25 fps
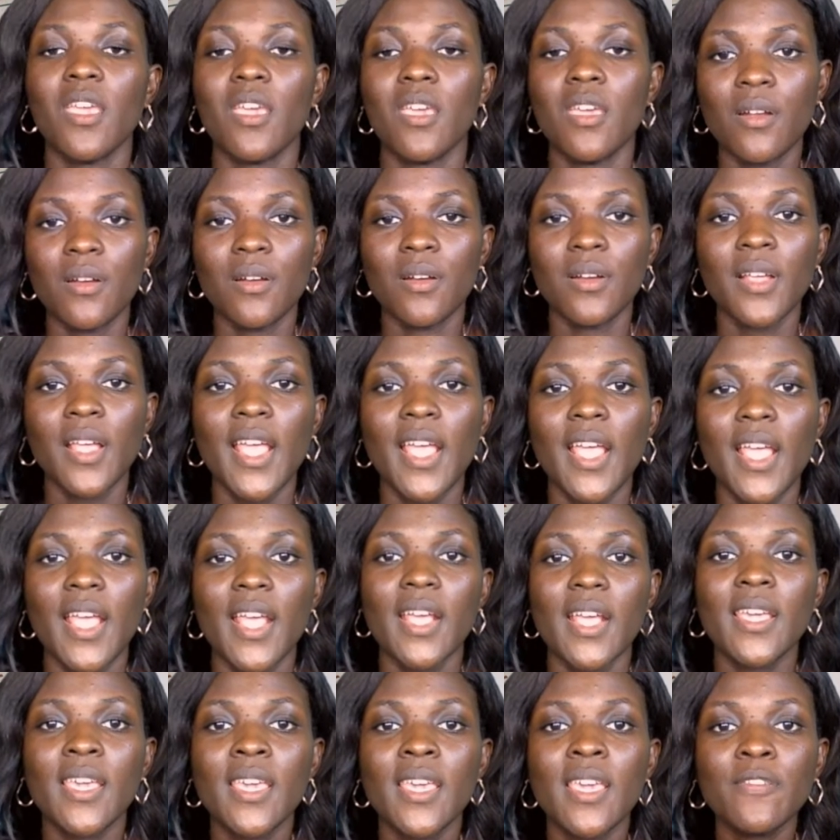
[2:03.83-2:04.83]
Here,
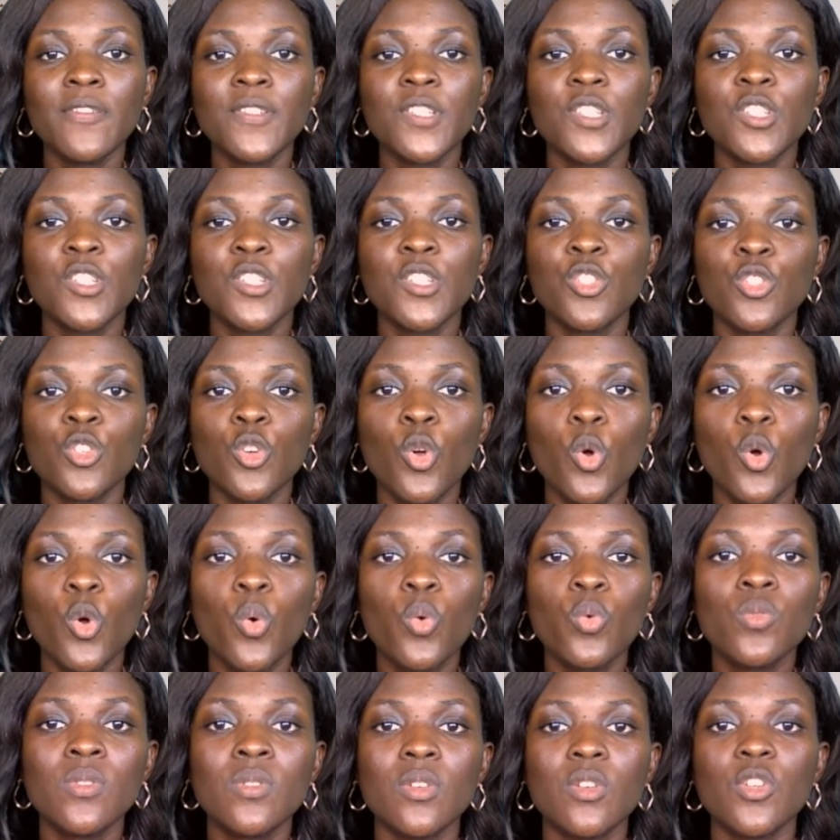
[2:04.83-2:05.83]
gift
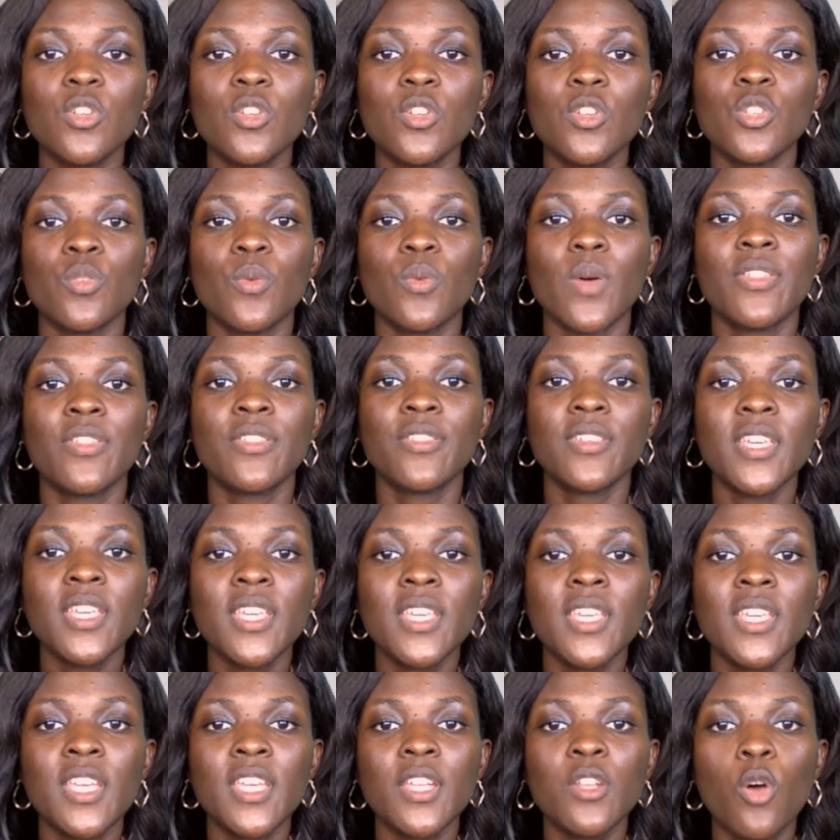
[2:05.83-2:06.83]
shows you are
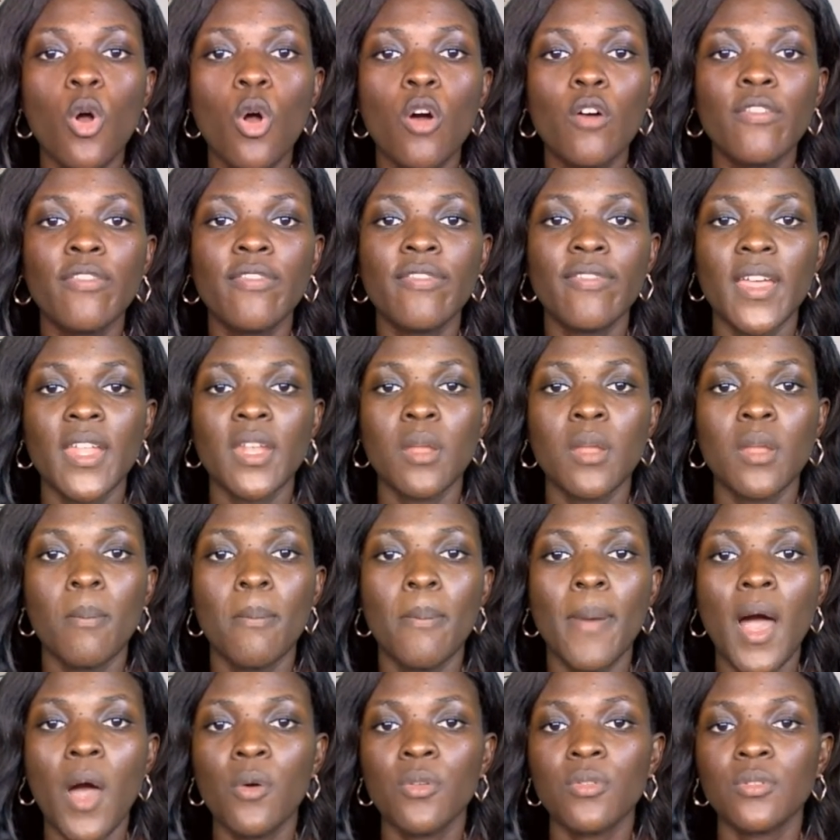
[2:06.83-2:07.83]
thinking of and
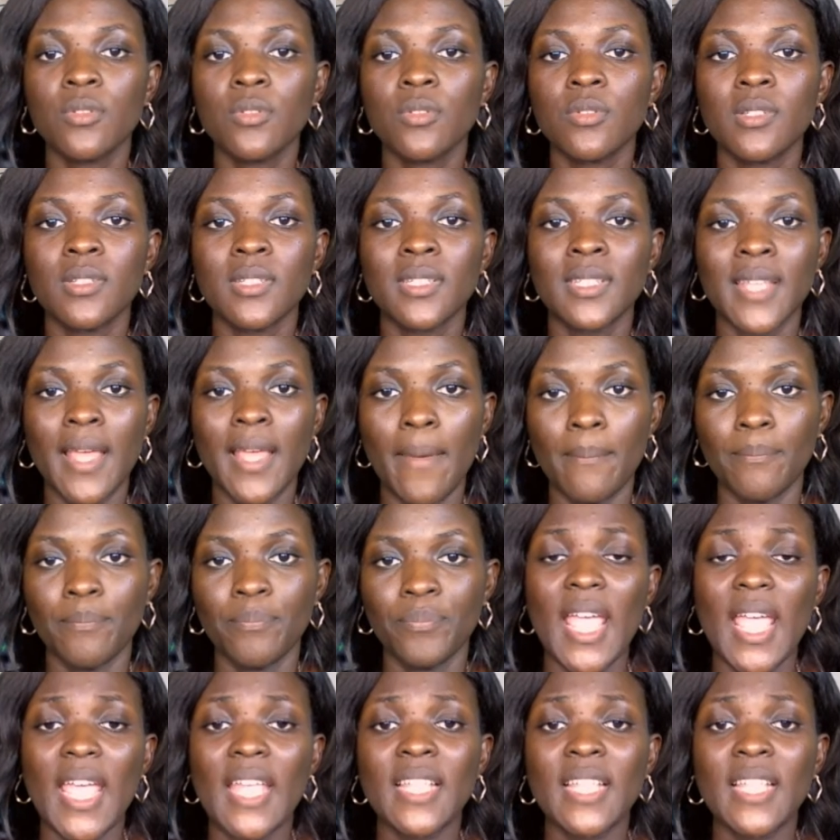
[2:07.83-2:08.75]
about them.